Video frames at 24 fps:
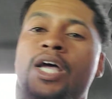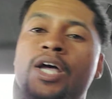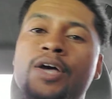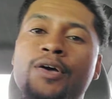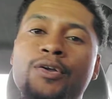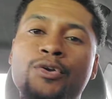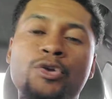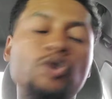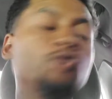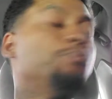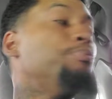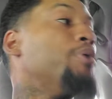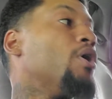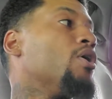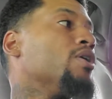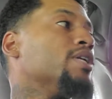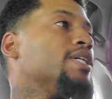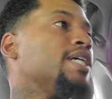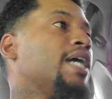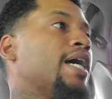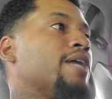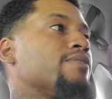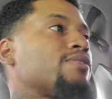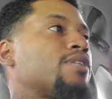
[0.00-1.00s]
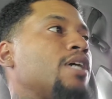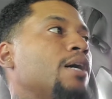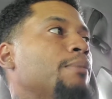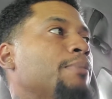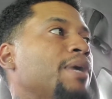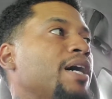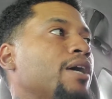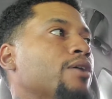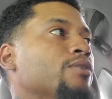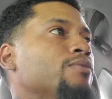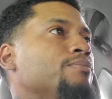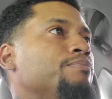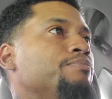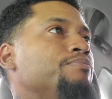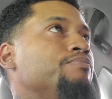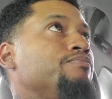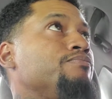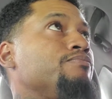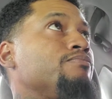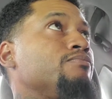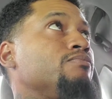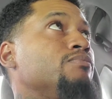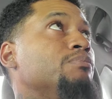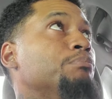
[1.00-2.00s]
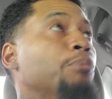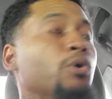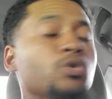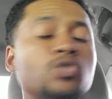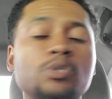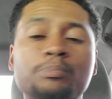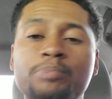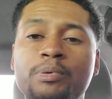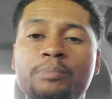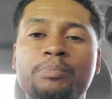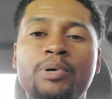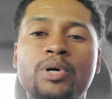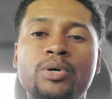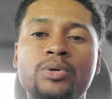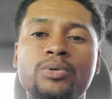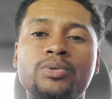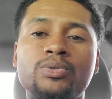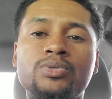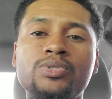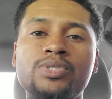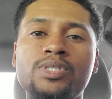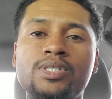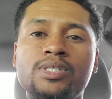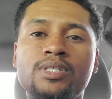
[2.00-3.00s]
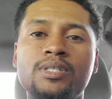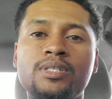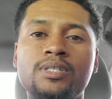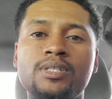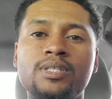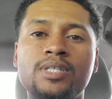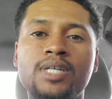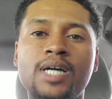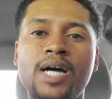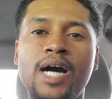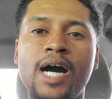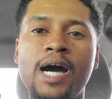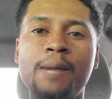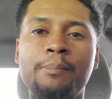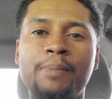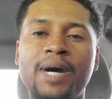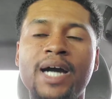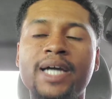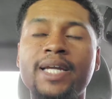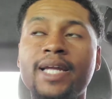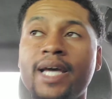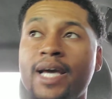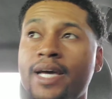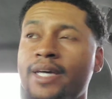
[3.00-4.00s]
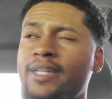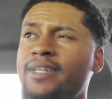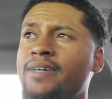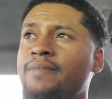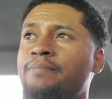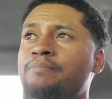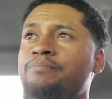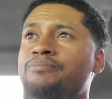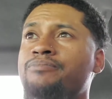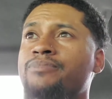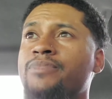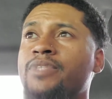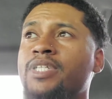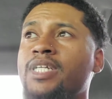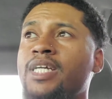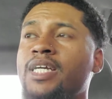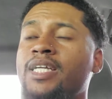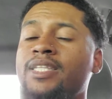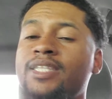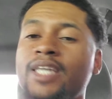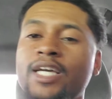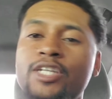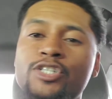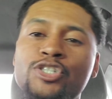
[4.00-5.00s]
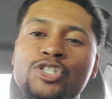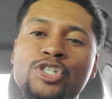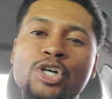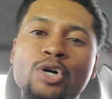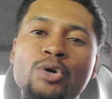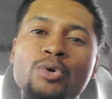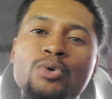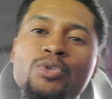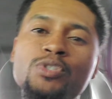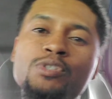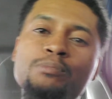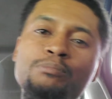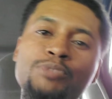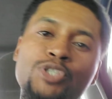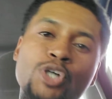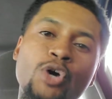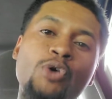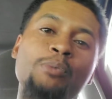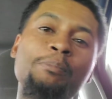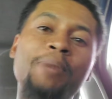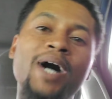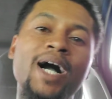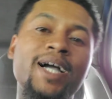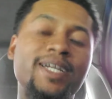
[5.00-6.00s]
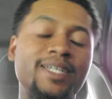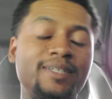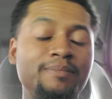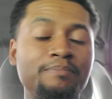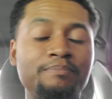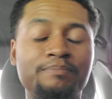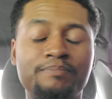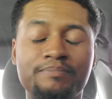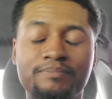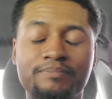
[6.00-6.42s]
New polling has come out, multiple polls, I might add, that shows Joe Biden